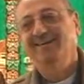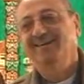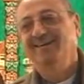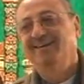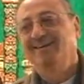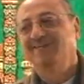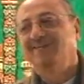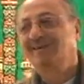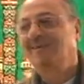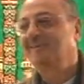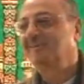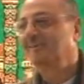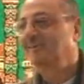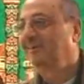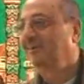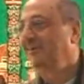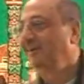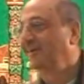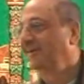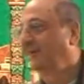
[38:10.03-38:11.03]
What is
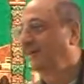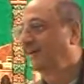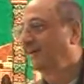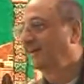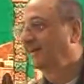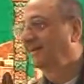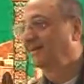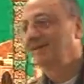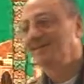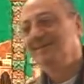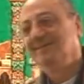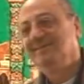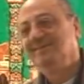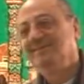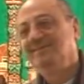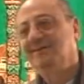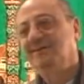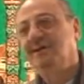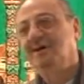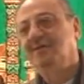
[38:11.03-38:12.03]
lillah?
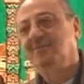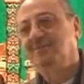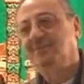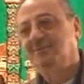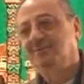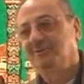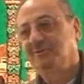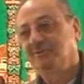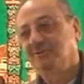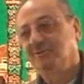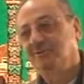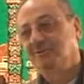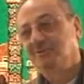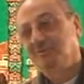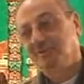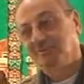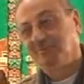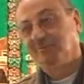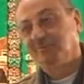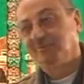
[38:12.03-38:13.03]
Jar majrur
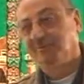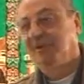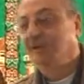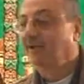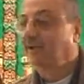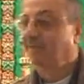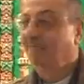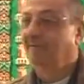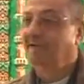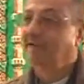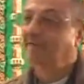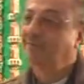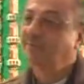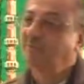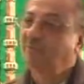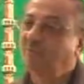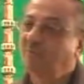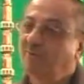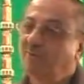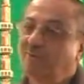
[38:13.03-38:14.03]
shibu. Whenever
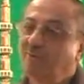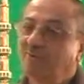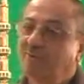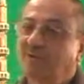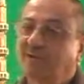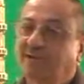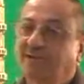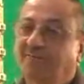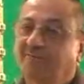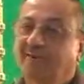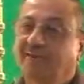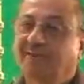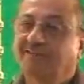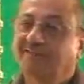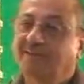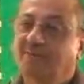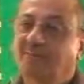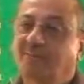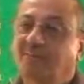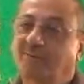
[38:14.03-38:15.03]
we want to give an
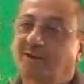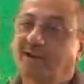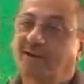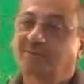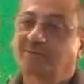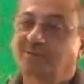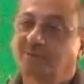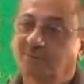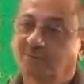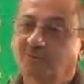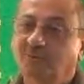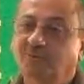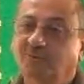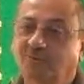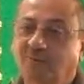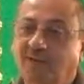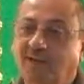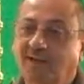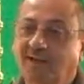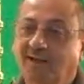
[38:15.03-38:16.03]
example of shibu
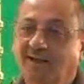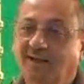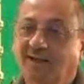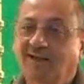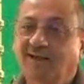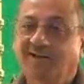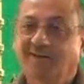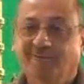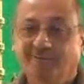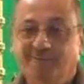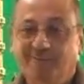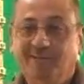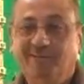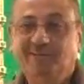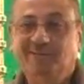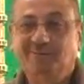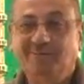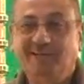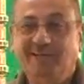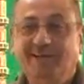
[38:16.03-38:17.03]
jumla, we
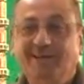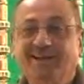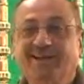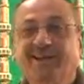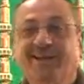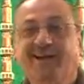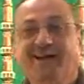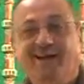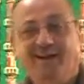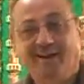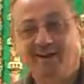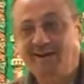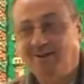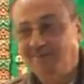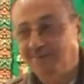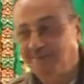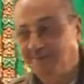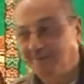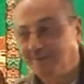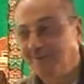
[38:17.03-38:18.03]
must say
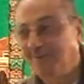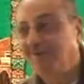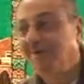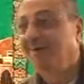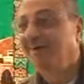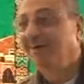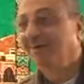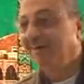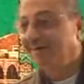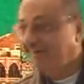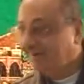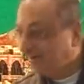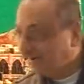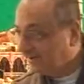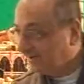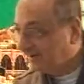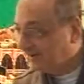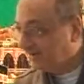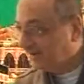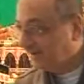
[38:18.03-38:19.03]

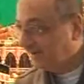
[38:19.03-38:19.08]
Alhamdulillah.